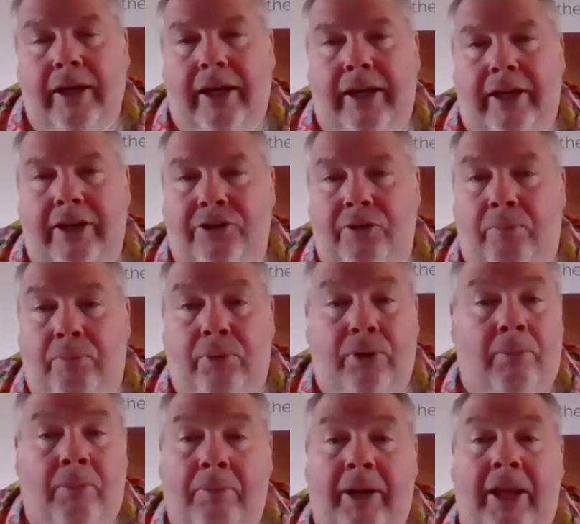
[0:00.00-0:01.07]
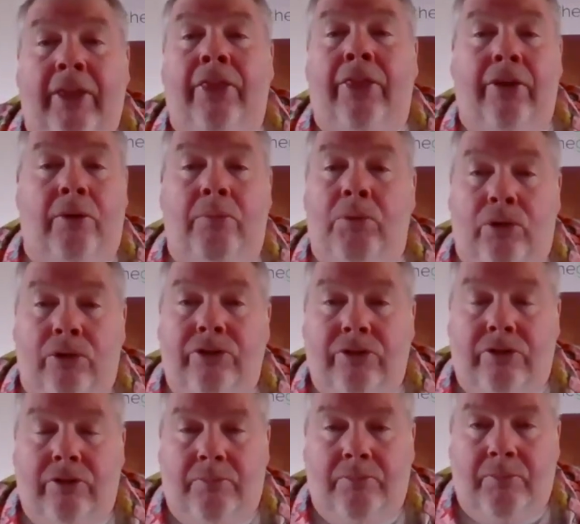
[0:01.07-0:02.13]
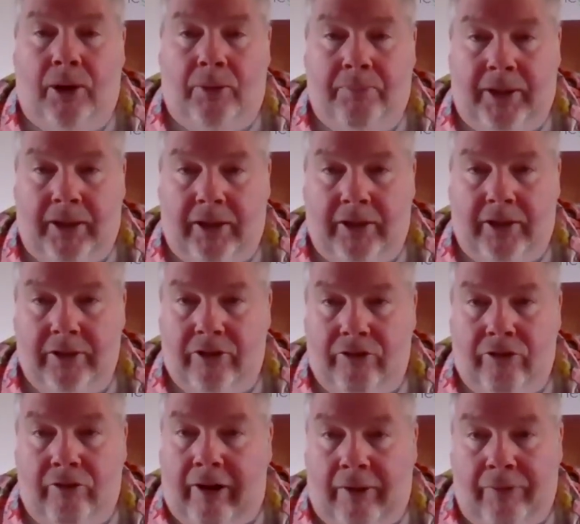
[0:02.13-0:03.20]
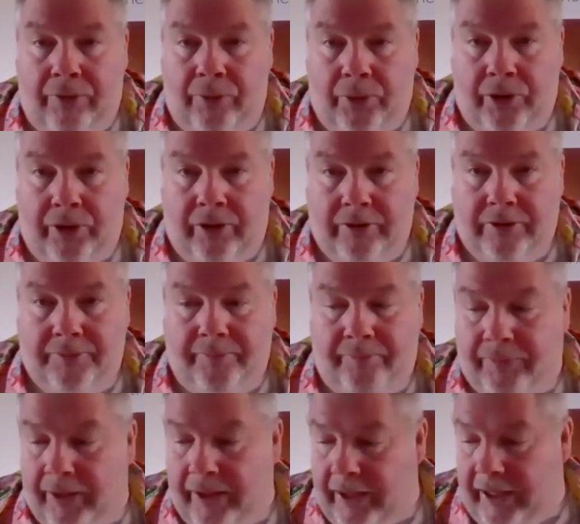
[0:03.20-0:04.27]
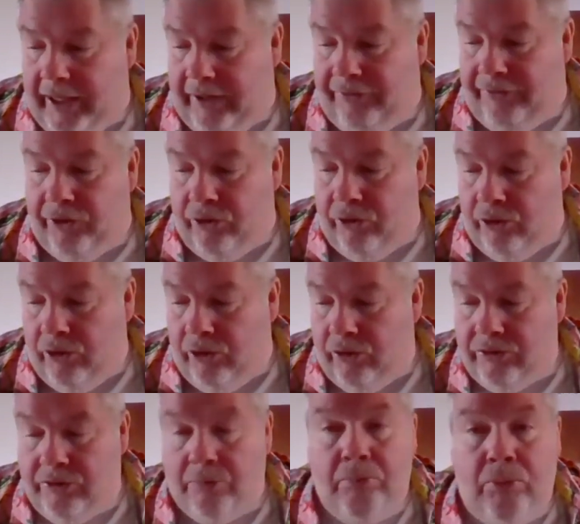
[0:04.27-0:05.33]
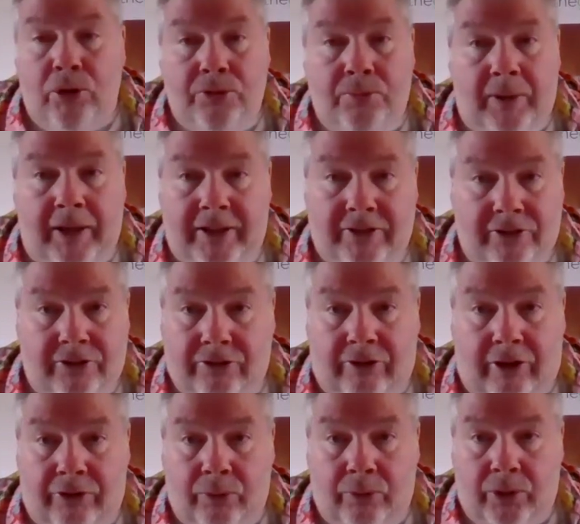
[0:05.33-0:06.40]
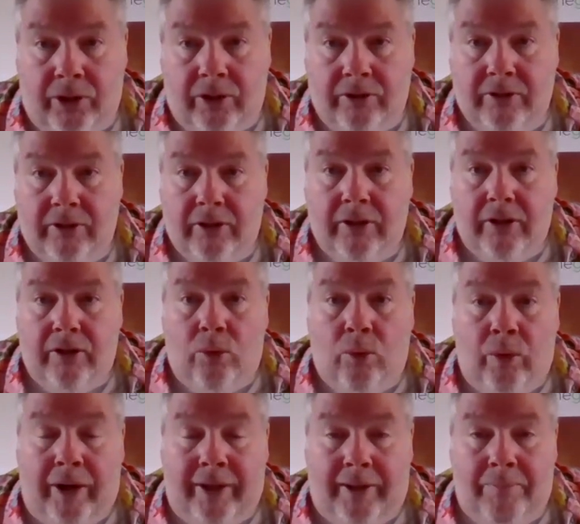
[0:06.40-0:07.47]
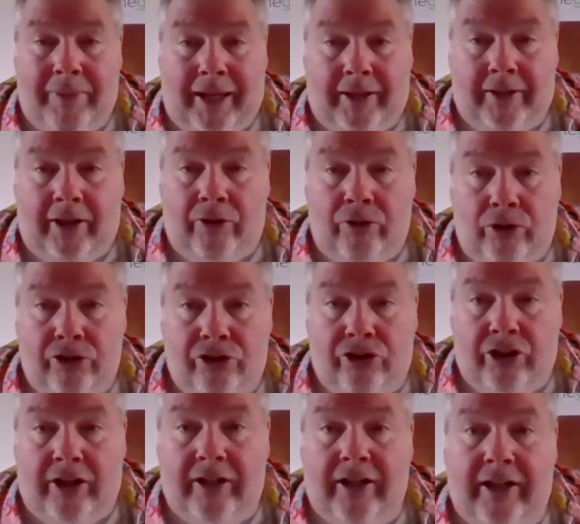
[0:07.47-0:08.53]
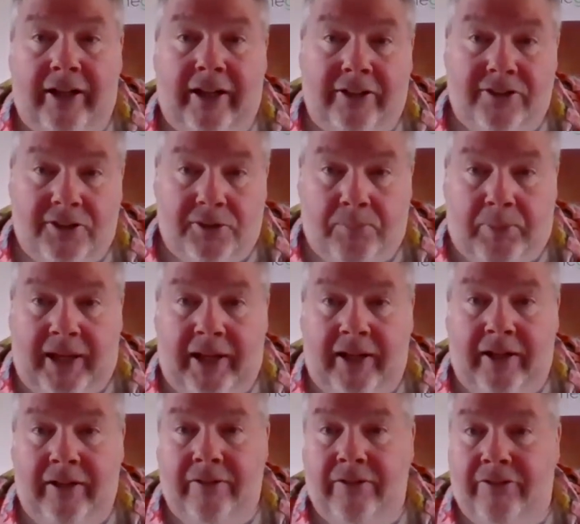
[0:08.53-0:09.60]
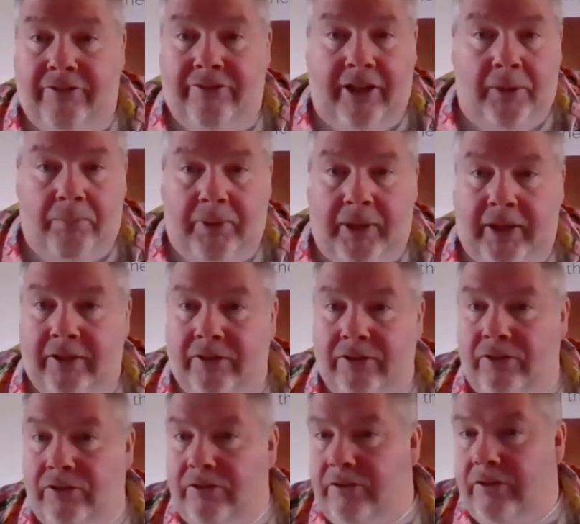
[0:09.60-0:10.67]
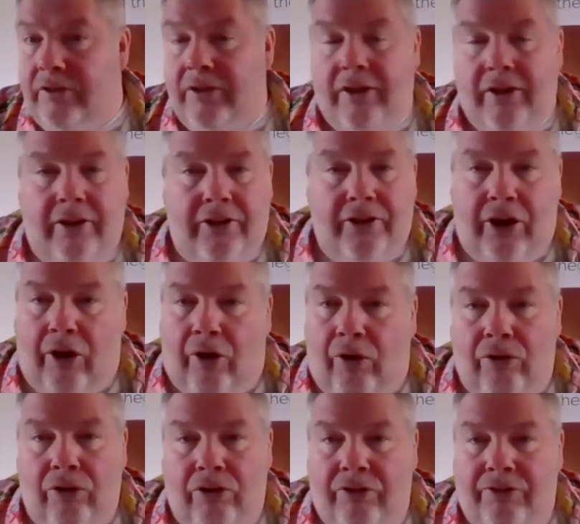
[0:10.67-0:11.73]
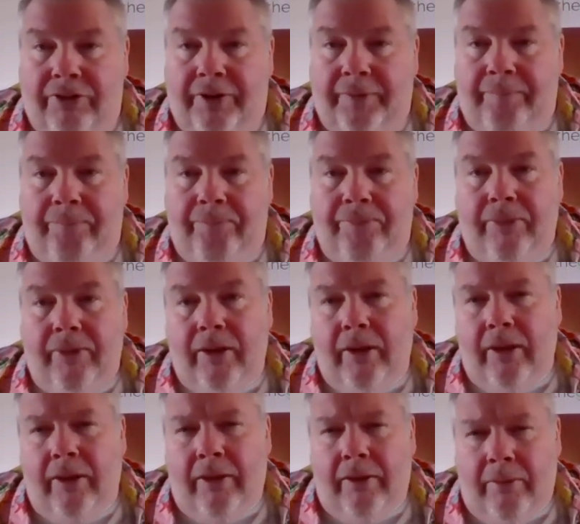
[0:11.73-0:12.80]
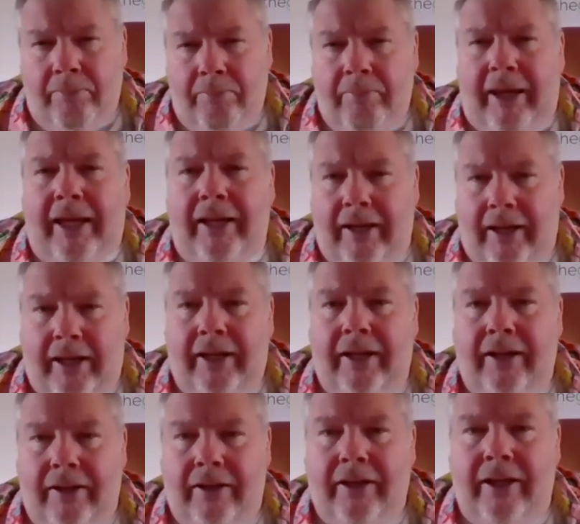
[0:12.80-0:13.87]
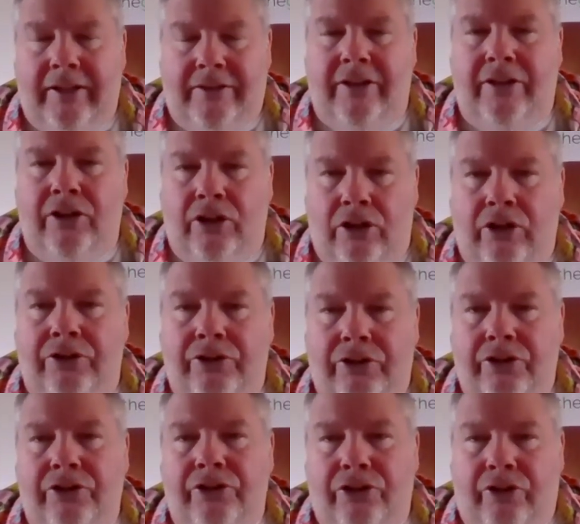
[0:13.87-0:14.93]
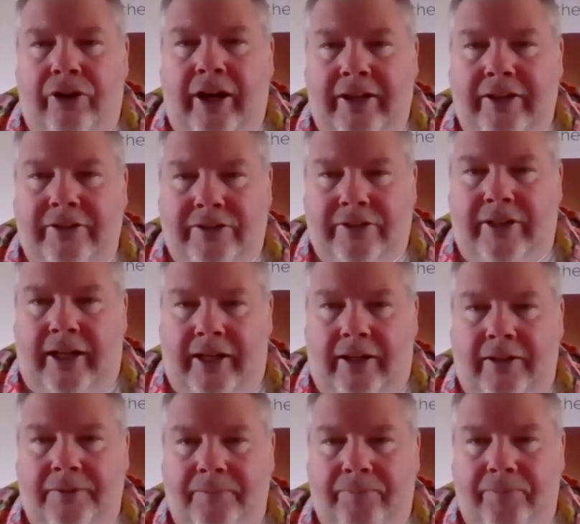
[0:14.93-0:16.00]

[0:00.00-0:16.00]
is probably the most popular around the world. If you go to most places around the world where they make their own gin, like Spain, the Philippines, all over, mainly it's in a London Dry style.